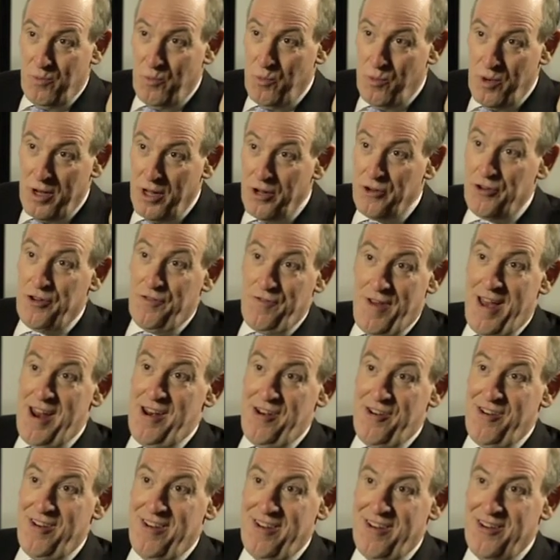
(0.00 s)
world
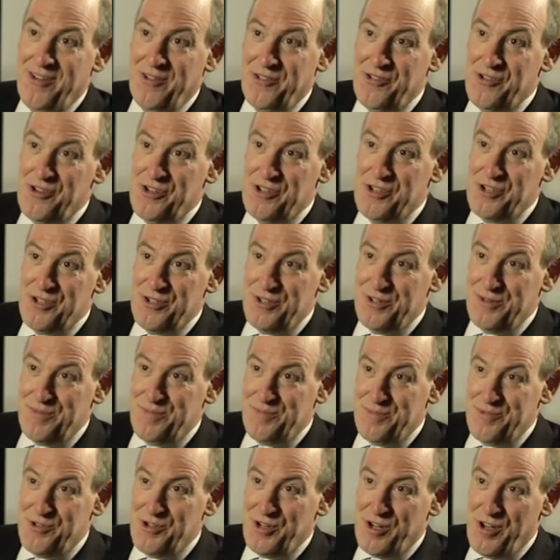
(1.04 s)
event, not just a
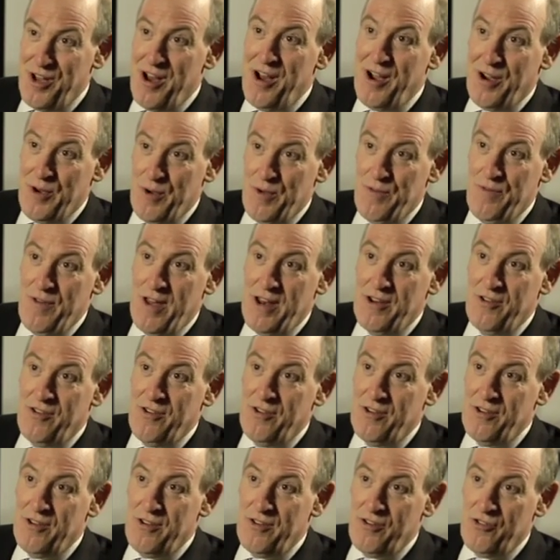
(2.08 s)
Chicago event,
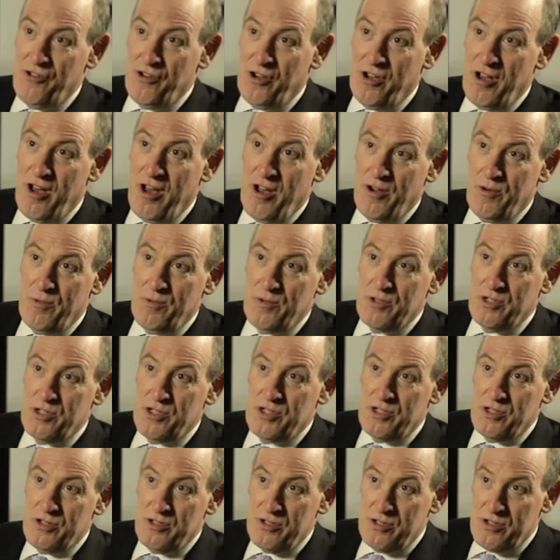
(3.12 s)
and Chicago
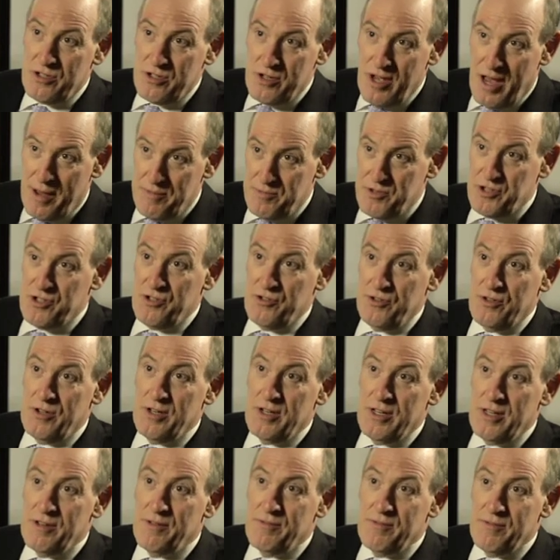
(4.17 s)
was
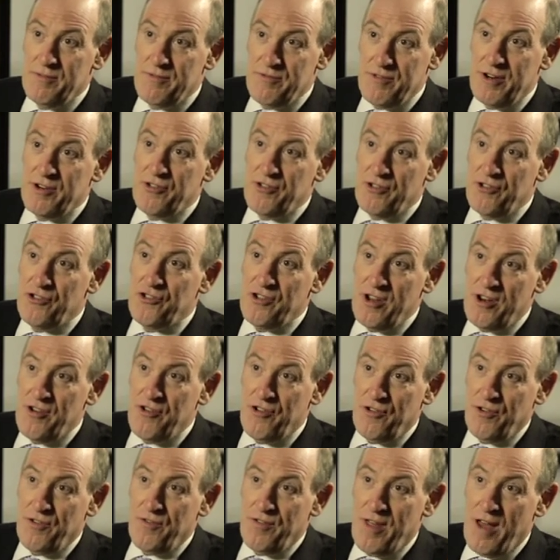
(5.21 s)
absolutely front and
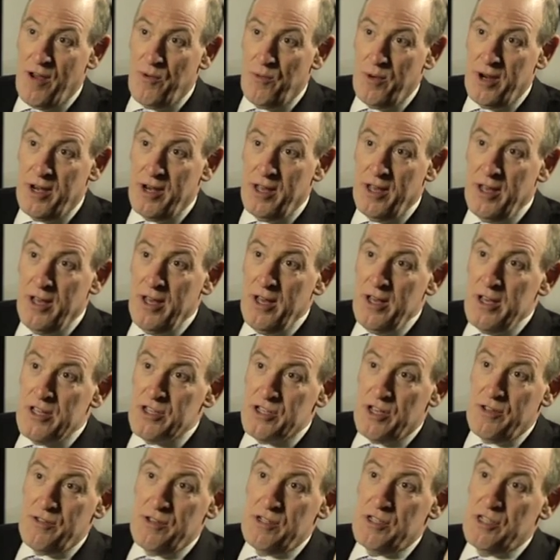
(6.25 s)
centre of that win.
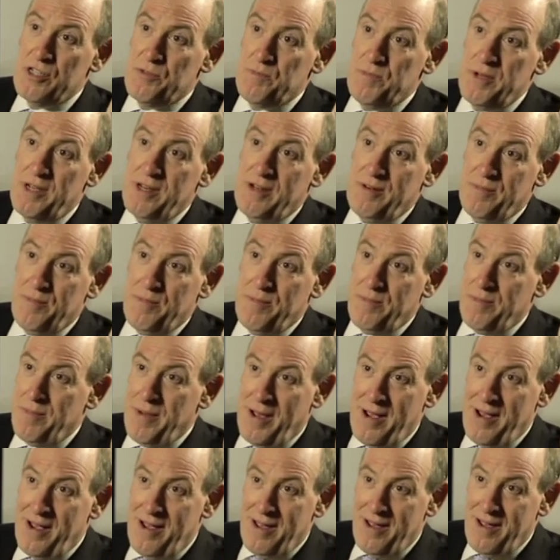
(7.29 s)
So this has been,
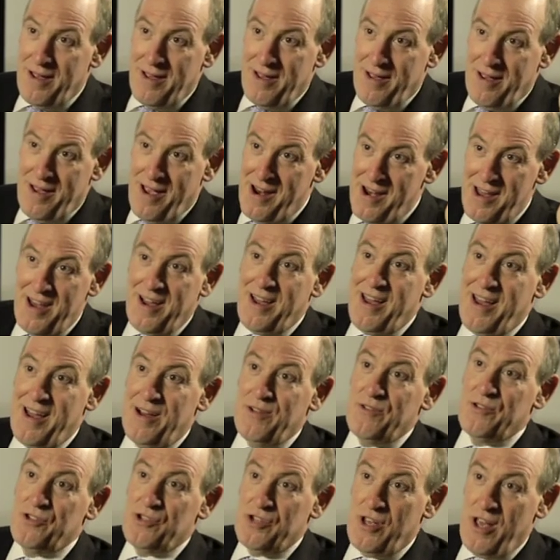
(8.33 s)
by any
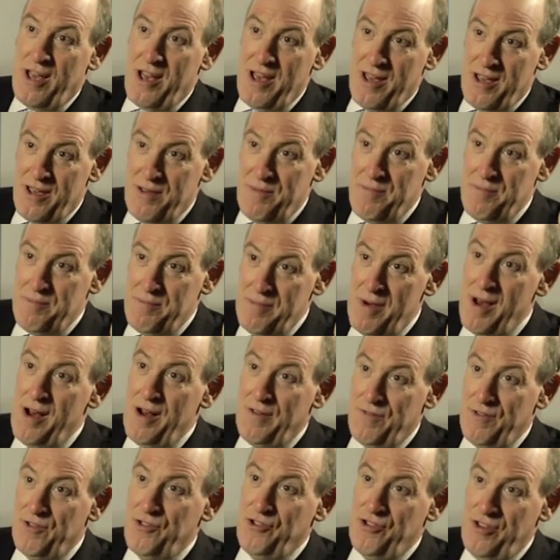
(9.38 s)
accounts, a
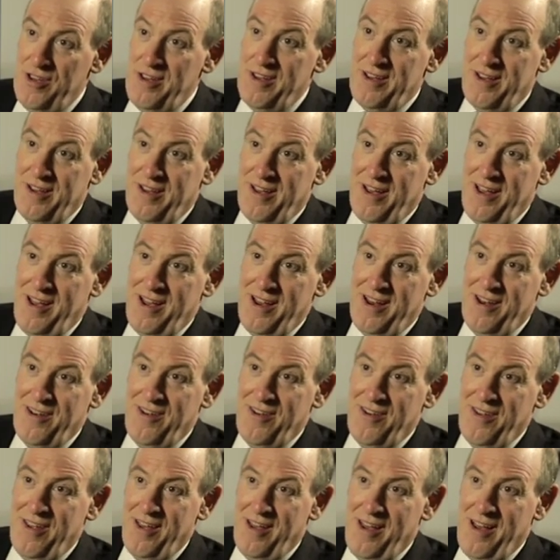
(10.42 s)
marvellous year,
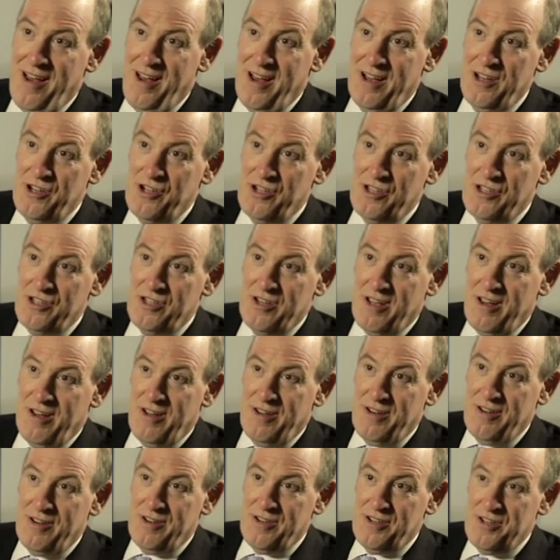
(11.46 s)
and I just
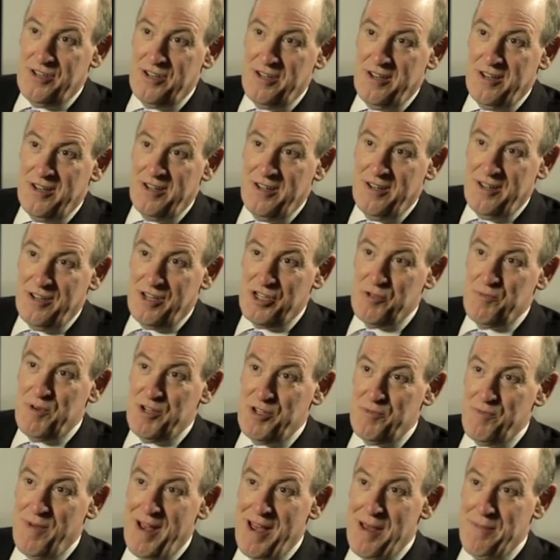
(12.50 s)
can't
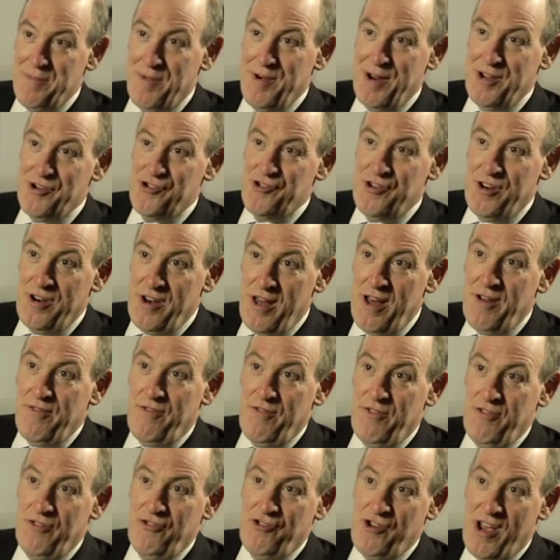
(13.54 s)
express my admiration
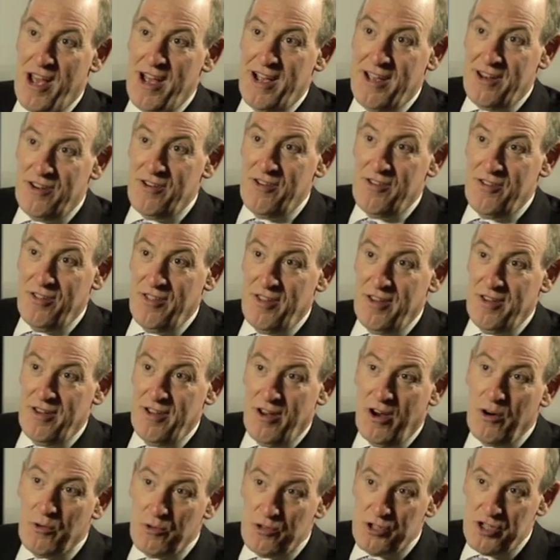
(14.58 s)
enough to Jack and to the
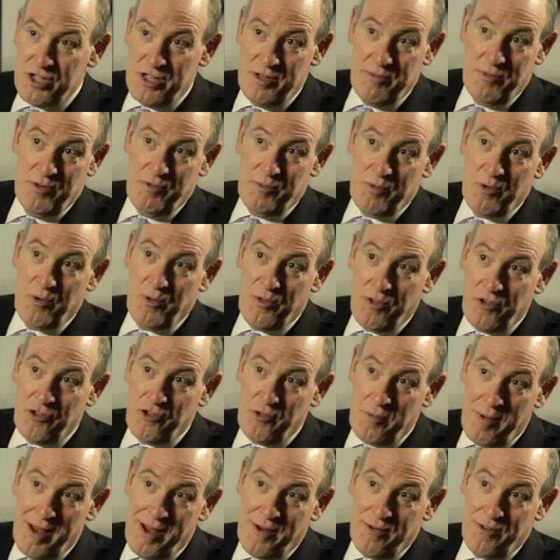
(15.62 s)
whole team who brought this
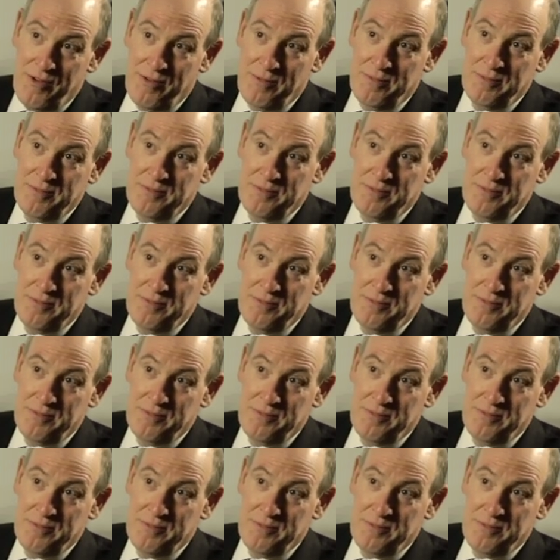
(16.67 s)
about.